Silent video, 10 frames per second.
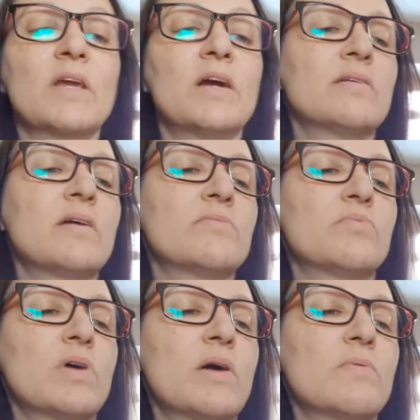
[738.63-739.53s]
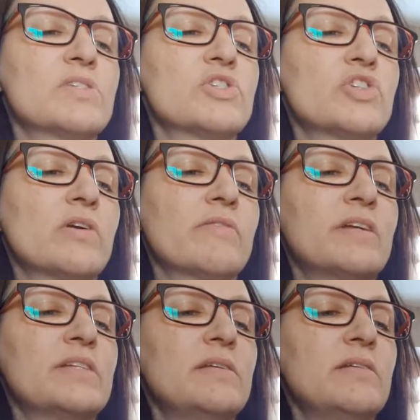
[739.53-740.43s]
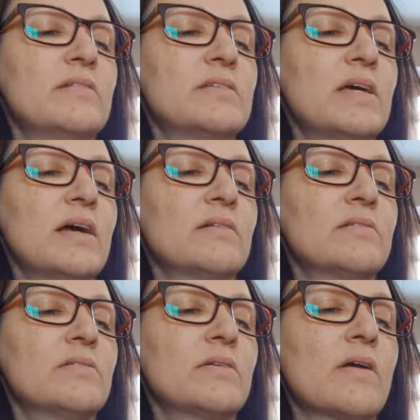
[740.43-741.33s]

I wasn't sure if I needed to add it on.